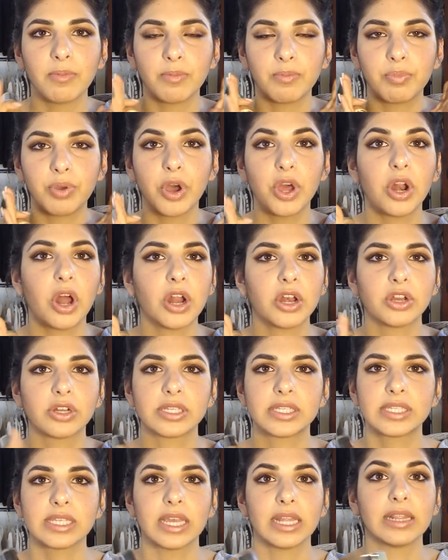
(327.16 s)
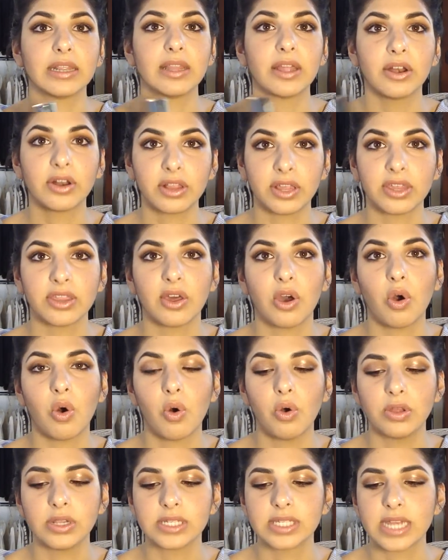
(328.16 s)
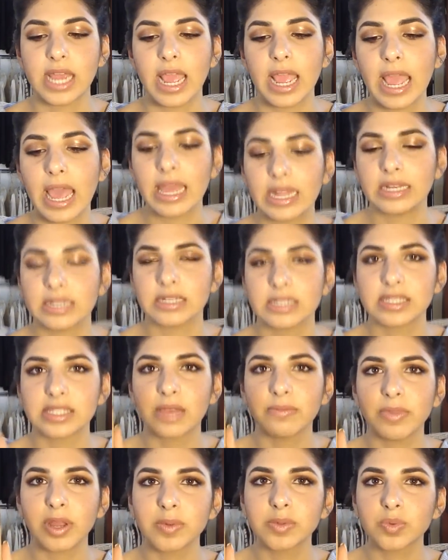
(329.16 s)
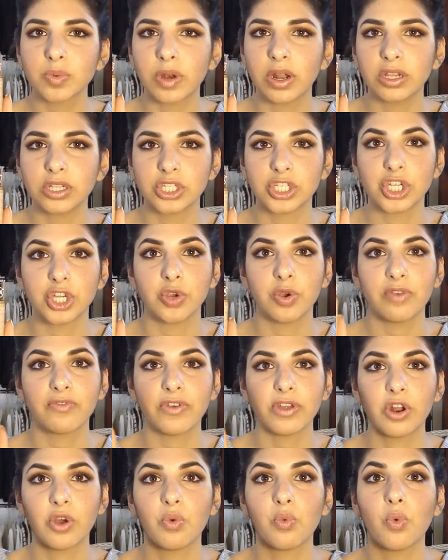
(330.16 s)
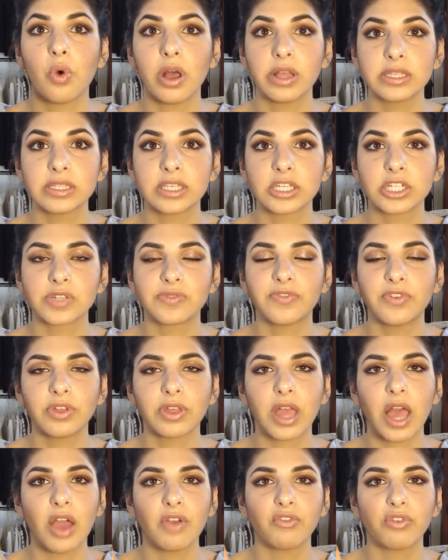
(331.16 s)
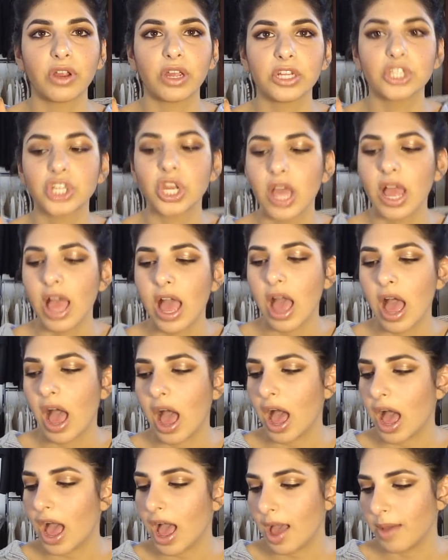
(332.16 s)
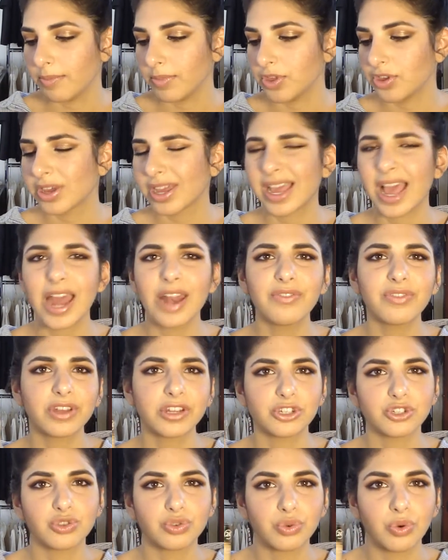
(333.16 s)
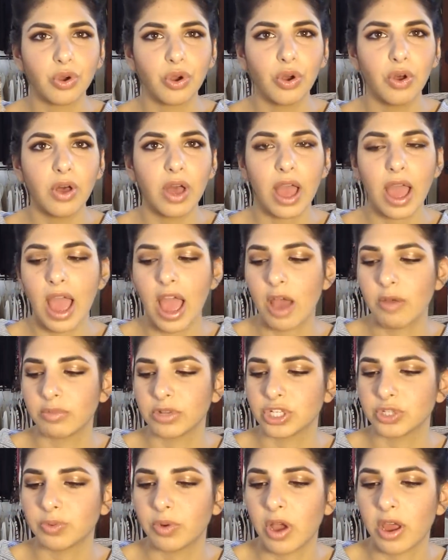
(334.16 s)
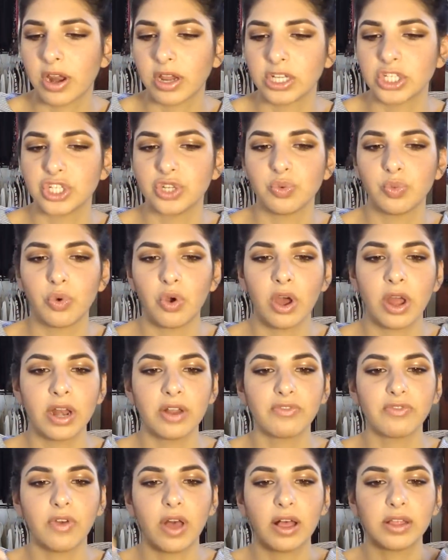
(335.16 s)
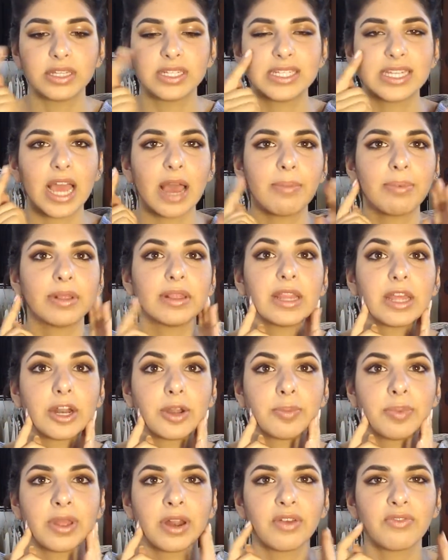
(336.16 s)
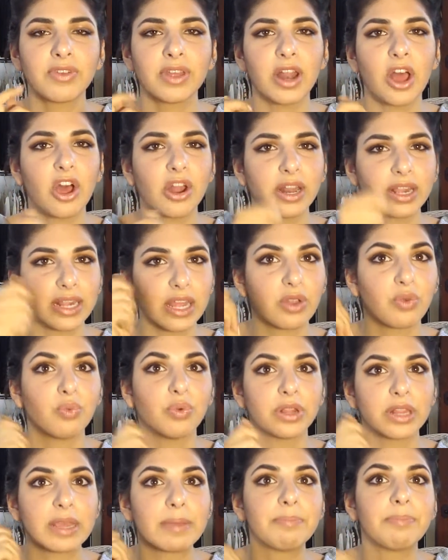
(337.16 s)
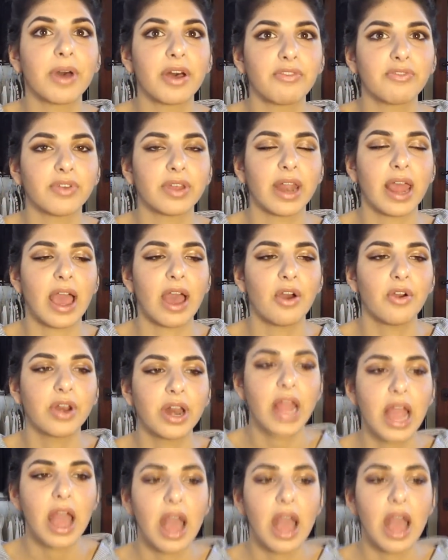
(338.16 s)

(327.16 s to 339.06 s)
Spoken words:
put on your skin literally the whole day. And sometimes what I'll do if I don't want such full coverage, you can kind of control how much product you want. If I'll dab a little bit of it on and like really buff it out,